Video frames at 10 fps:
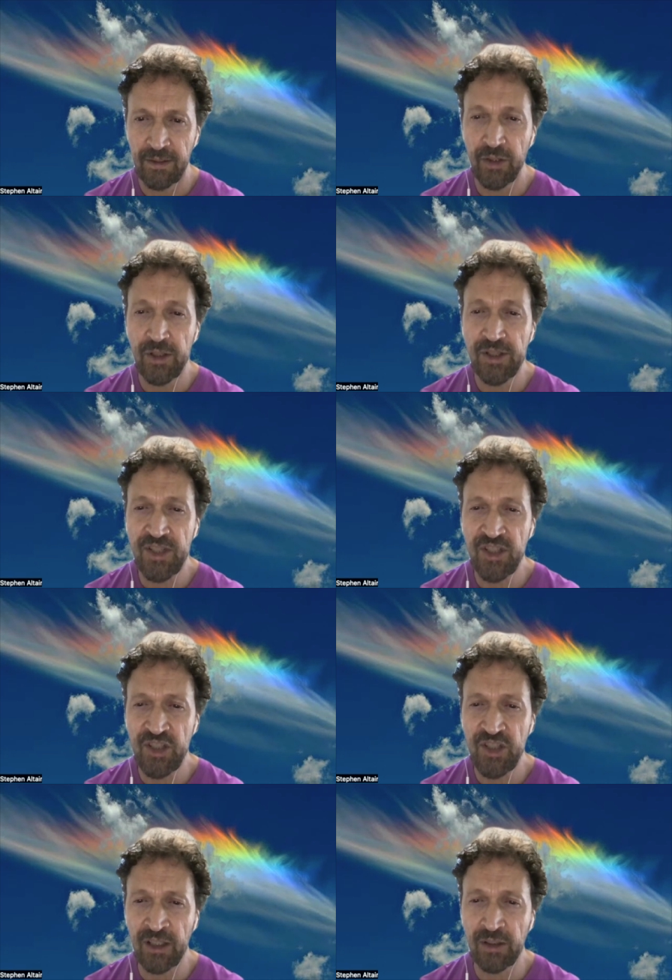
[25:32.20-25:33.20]
Notice the
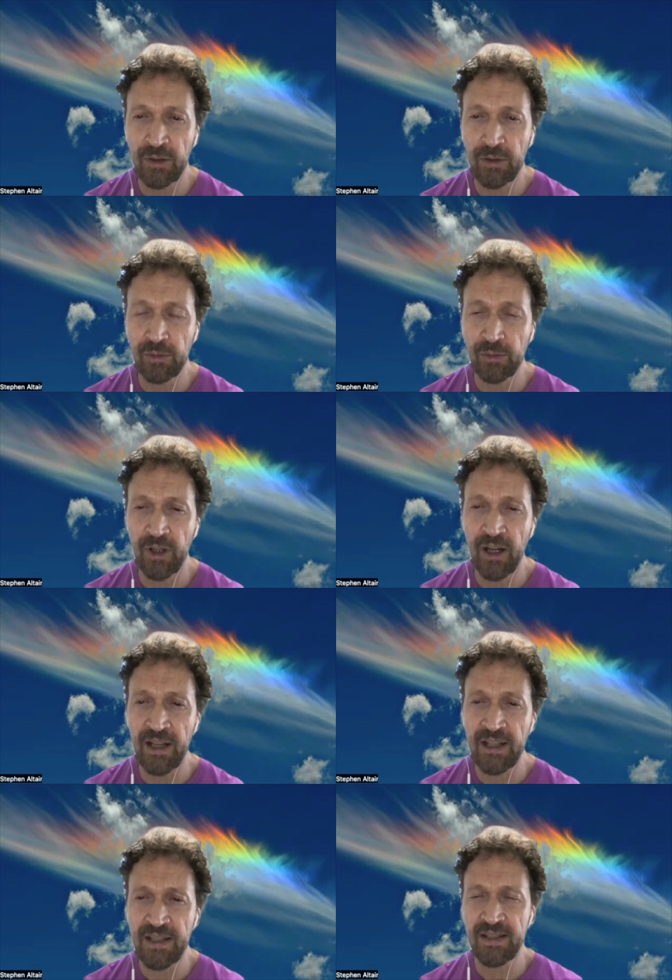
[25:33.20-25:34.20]
gentle
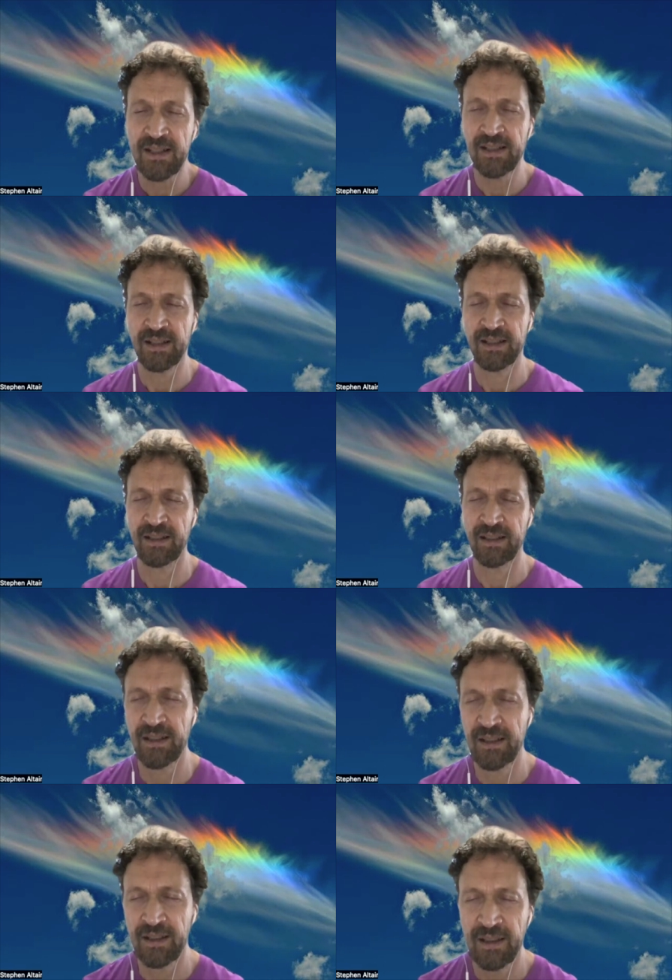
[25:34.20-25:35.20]
rise
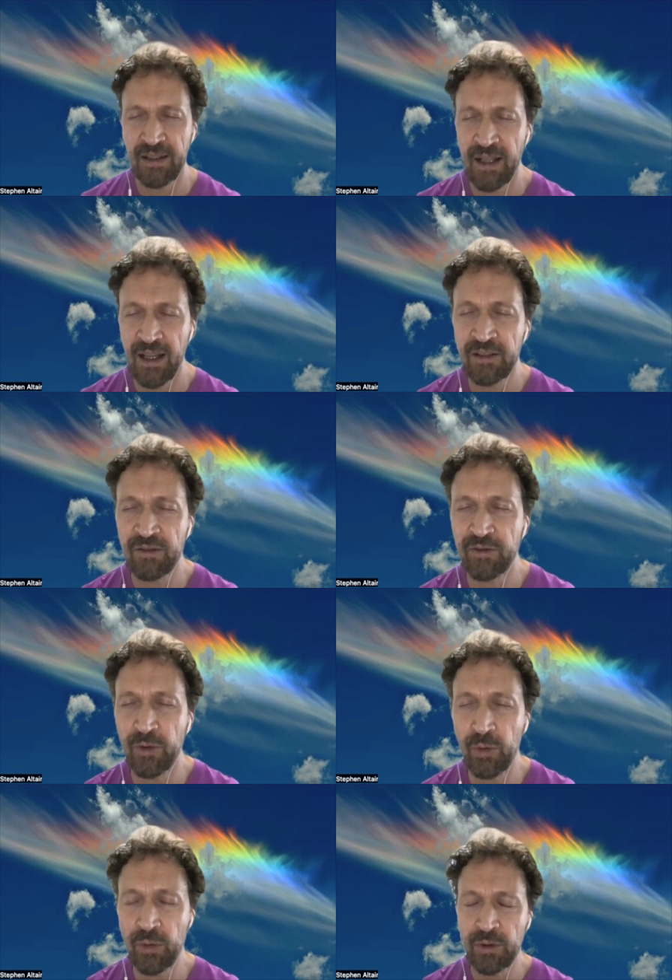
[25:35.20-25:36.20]
and
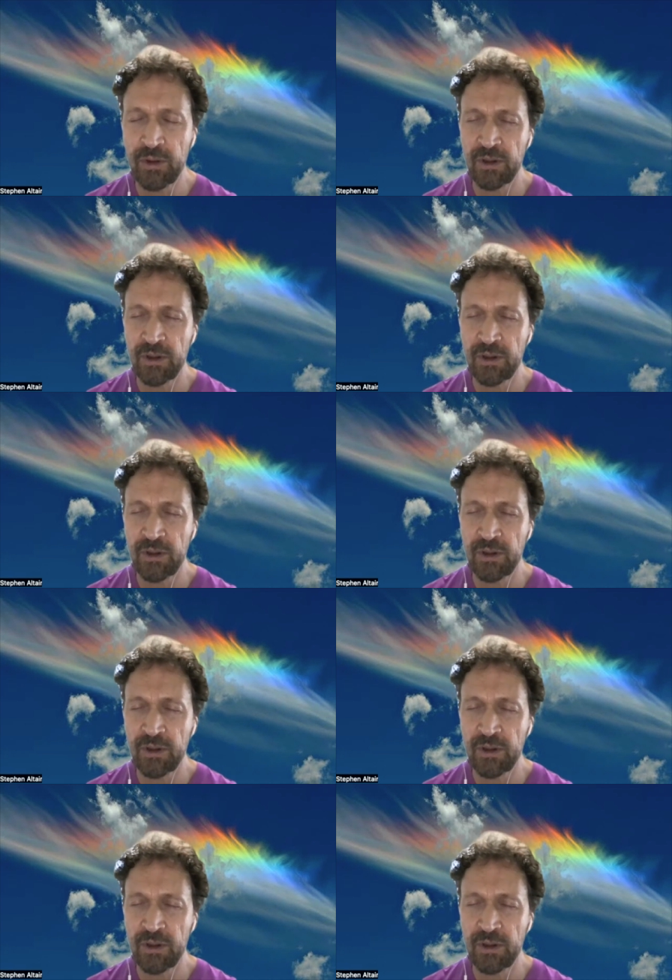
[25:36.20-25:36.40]
fall